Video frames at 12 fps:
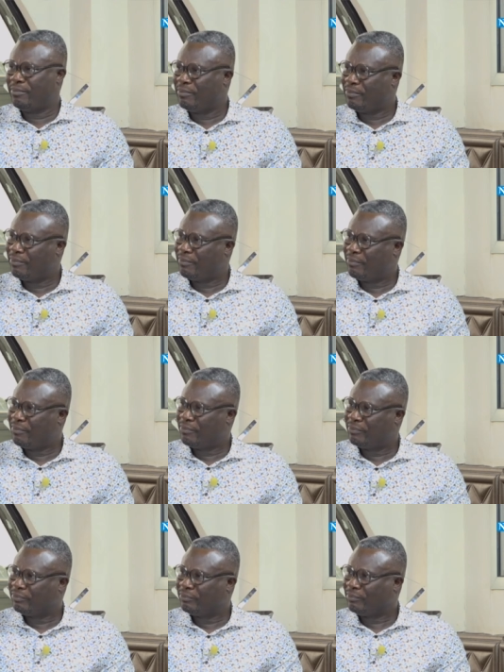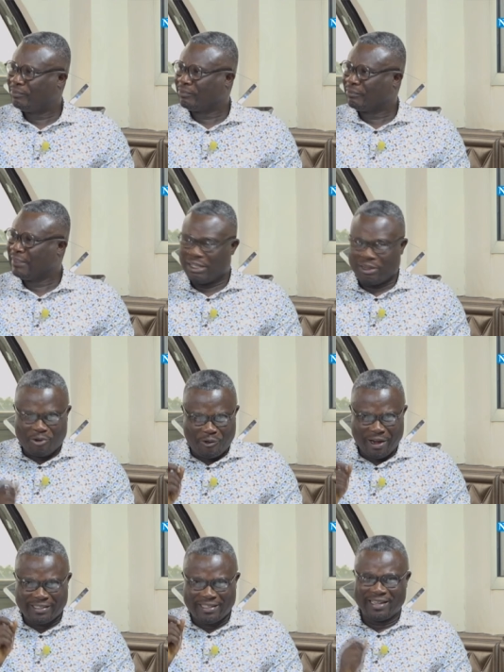Okay.
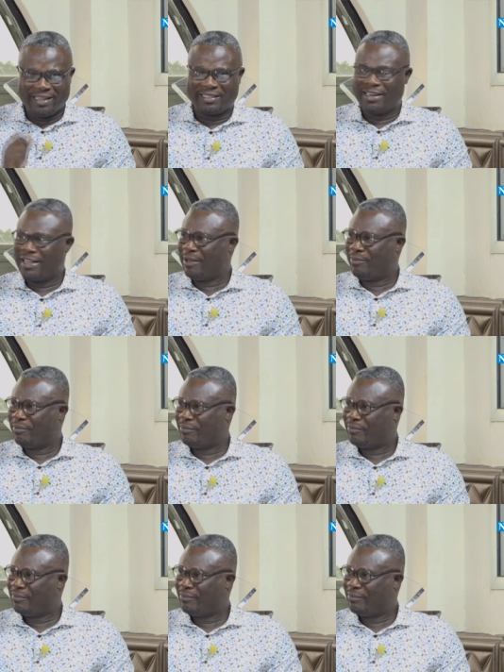Craziness in him.